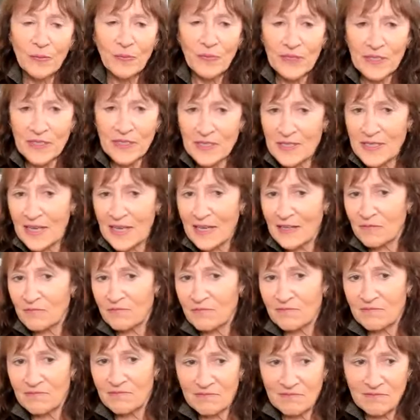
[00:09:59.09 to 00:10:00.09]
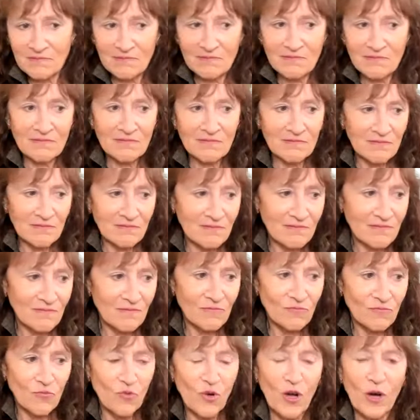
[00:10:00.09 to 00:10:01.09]
But is that,
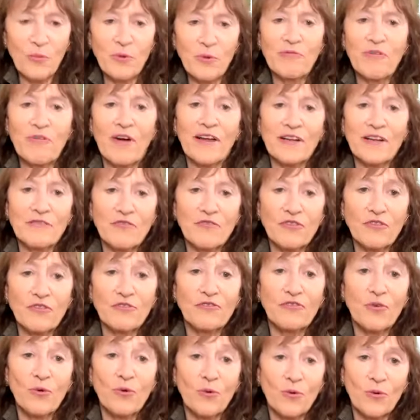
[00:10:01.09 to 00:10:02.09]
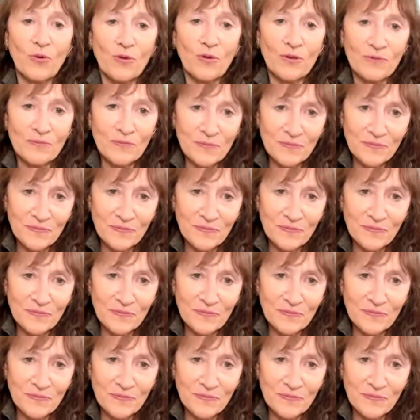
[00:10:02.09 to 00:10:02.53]
are we riding for a fall?